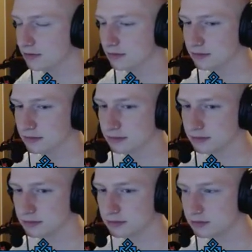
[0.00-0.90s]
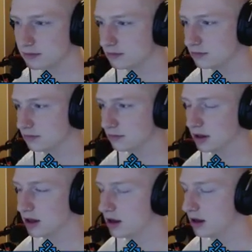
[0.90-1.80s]

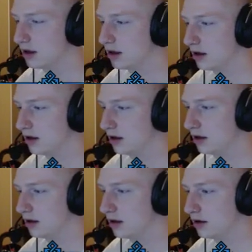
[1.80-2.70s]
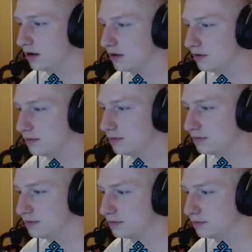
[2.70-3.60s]

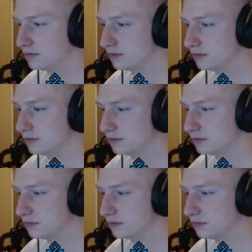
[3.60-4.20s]
[no speech]